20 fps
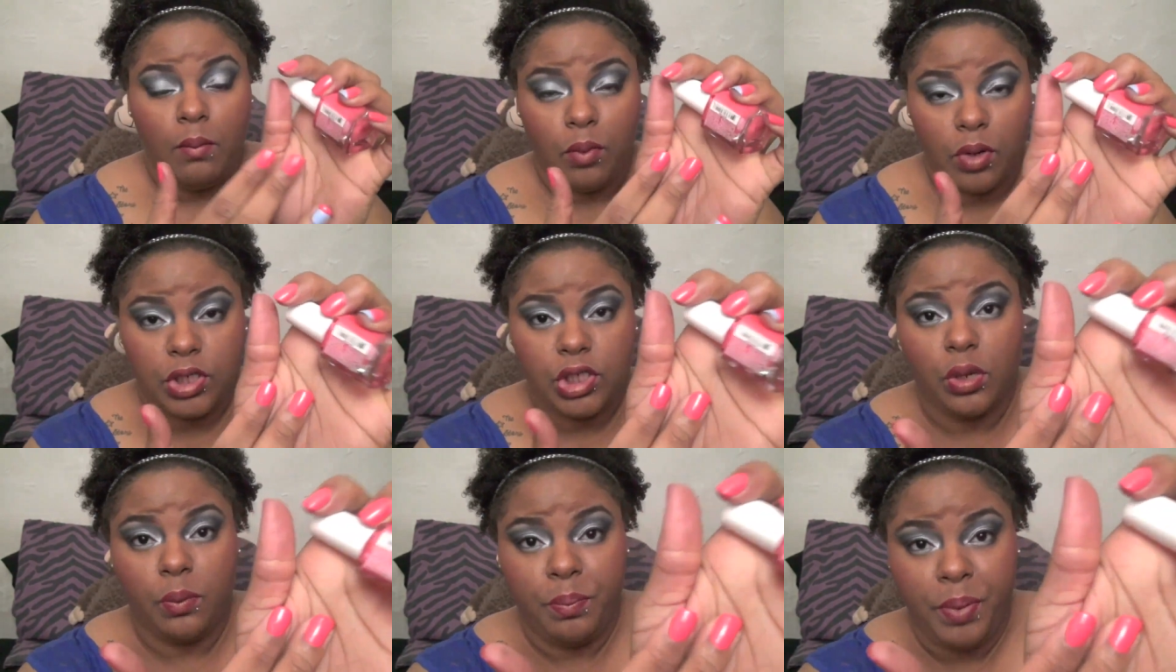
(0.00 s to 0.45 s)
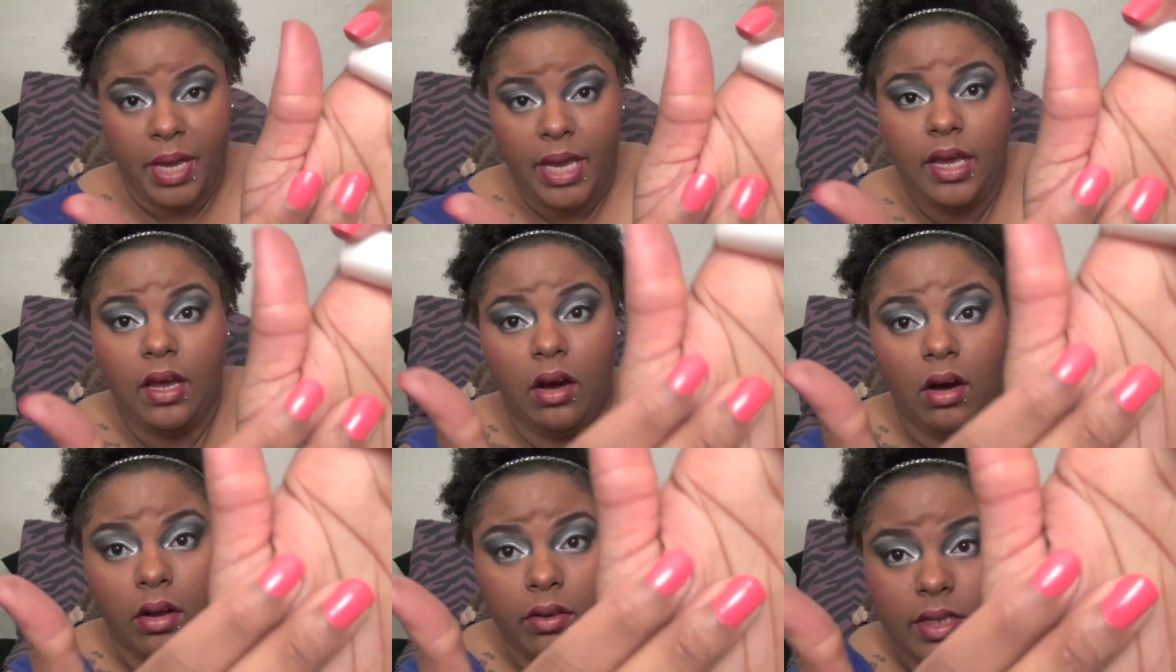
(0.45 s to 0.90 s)
more so
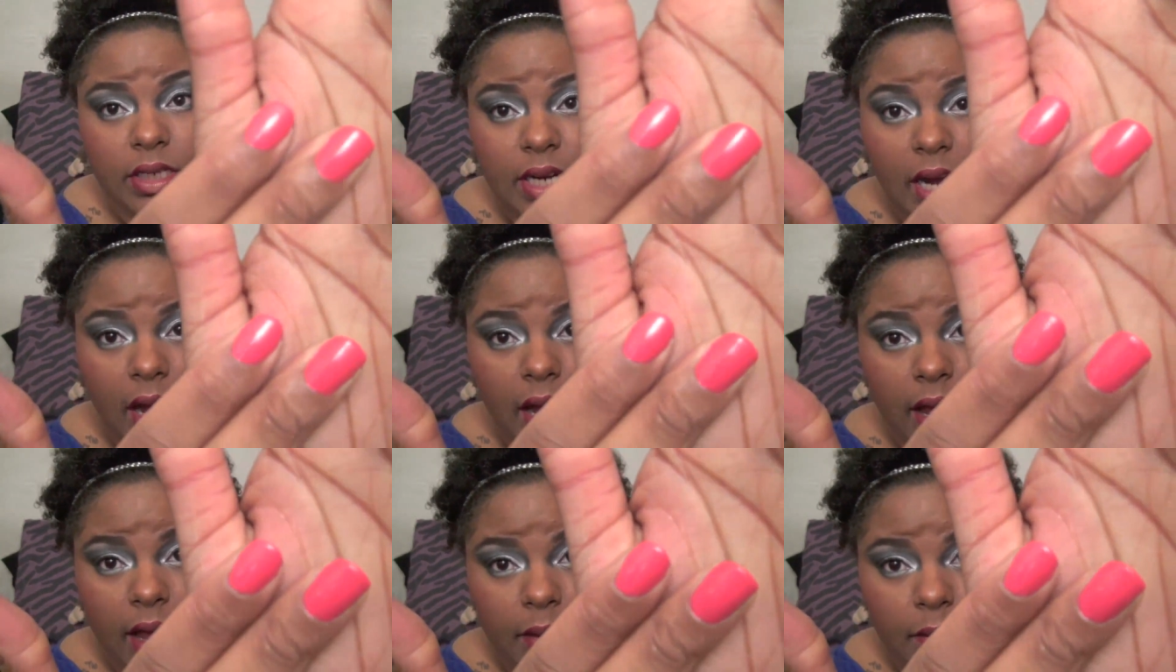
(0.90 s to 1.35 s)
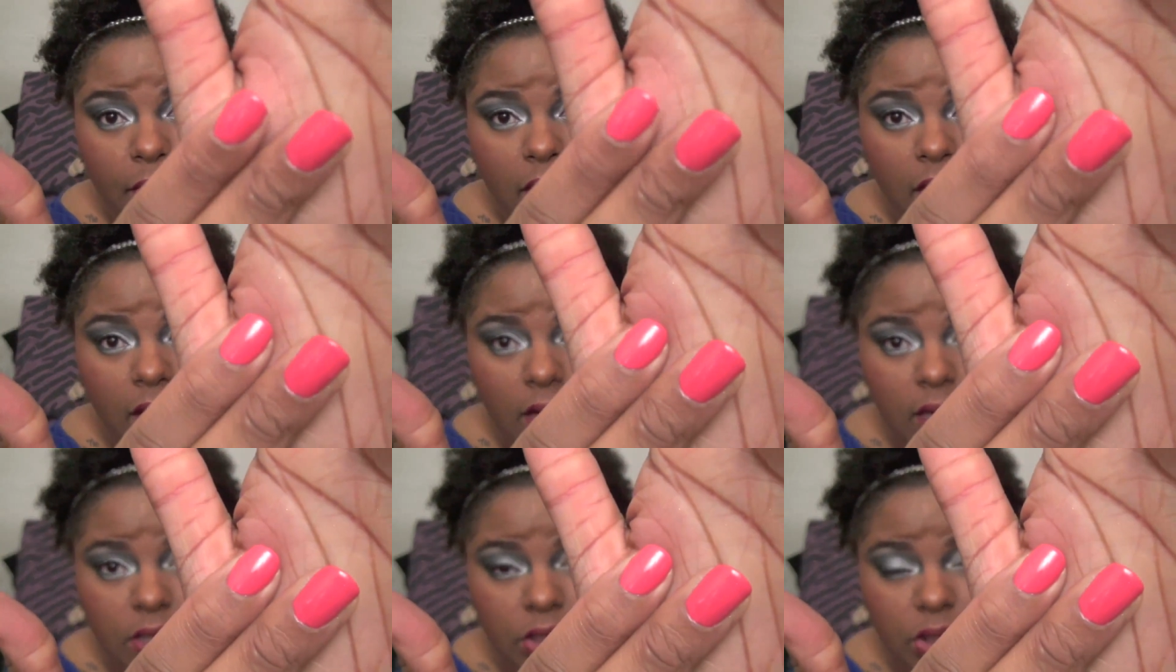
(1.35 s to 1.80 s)
pink all the time,
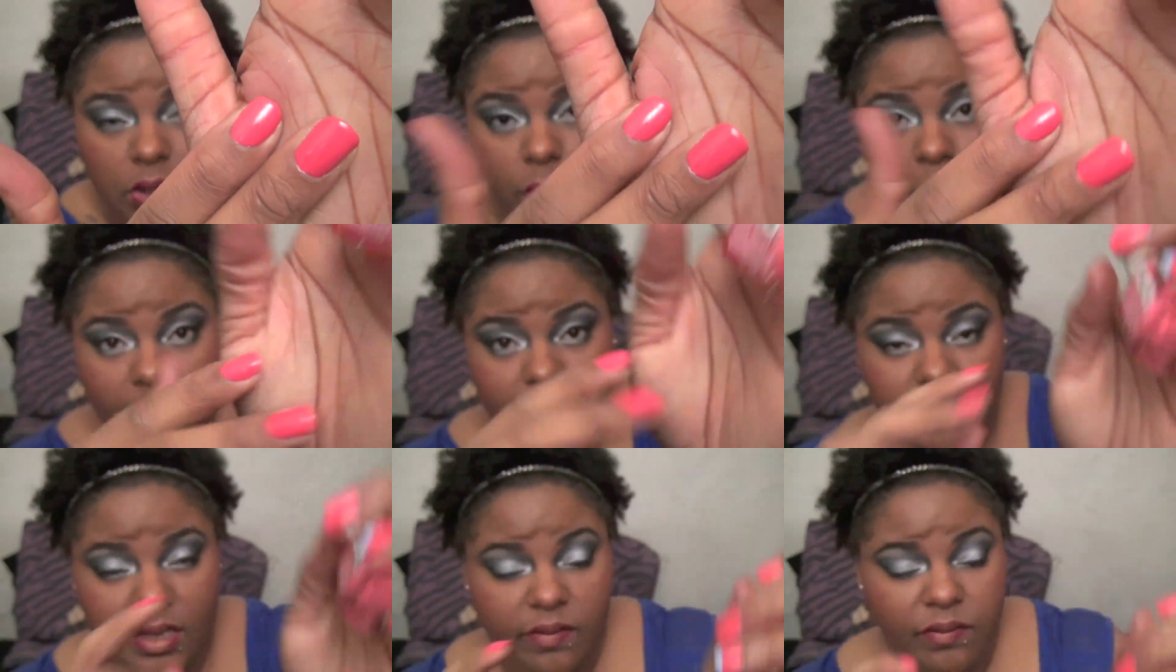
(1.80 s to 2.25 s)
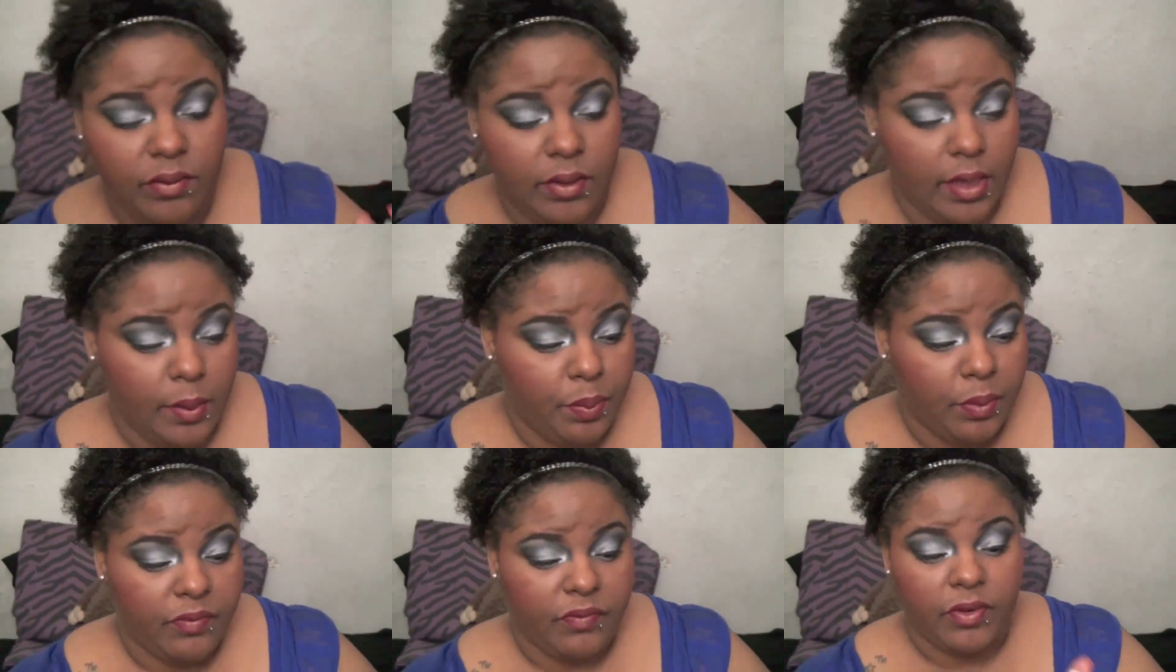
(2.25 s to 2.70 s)
so I
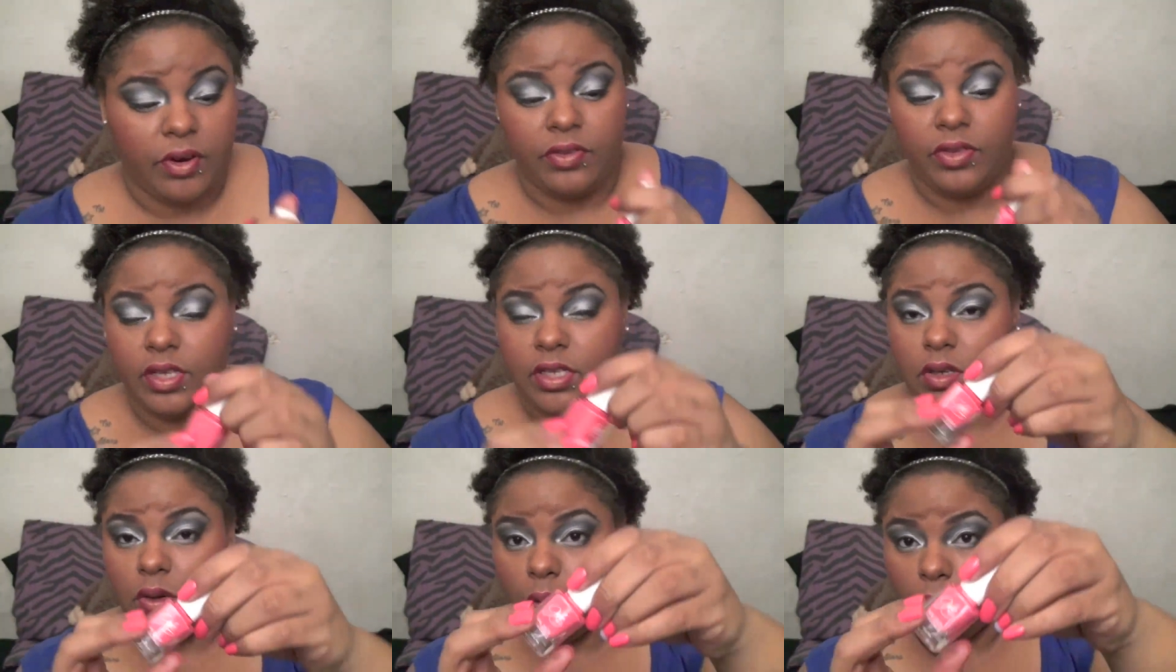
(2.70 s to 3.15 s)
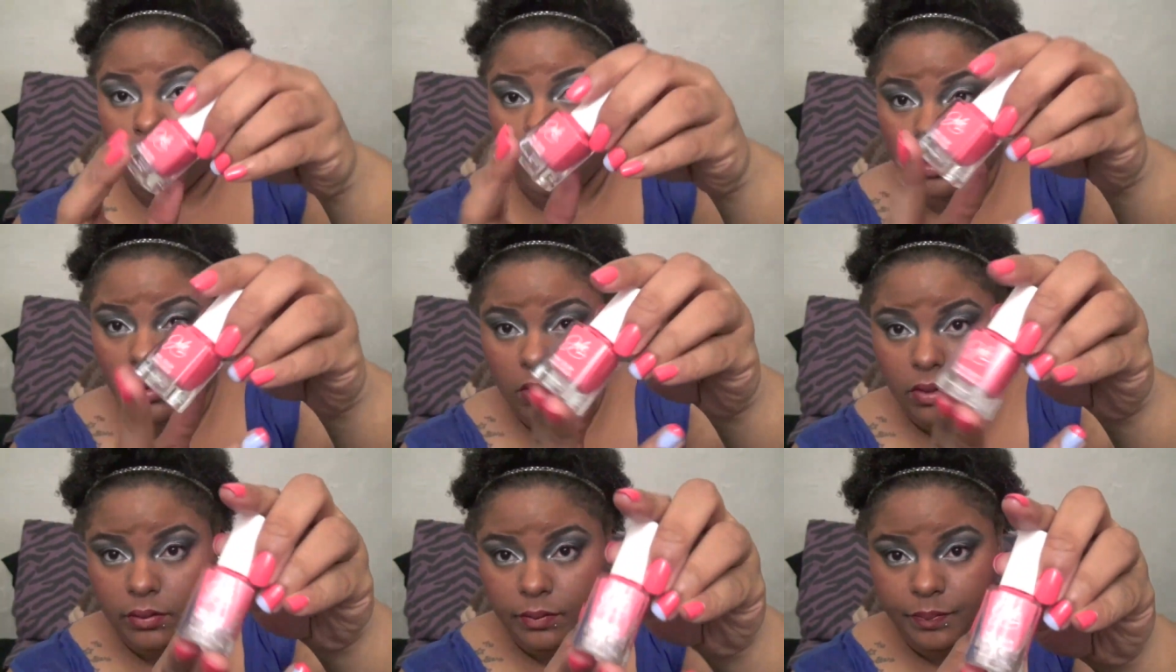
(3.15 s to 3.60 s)
definitely prefer this
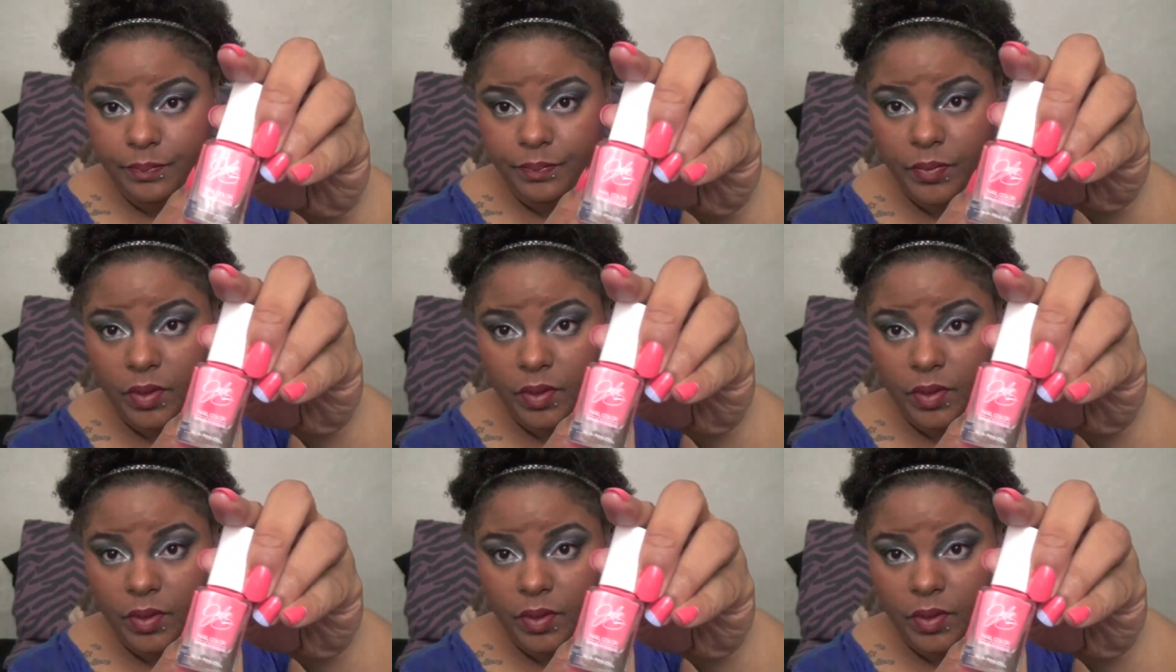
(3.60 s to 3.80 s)
coral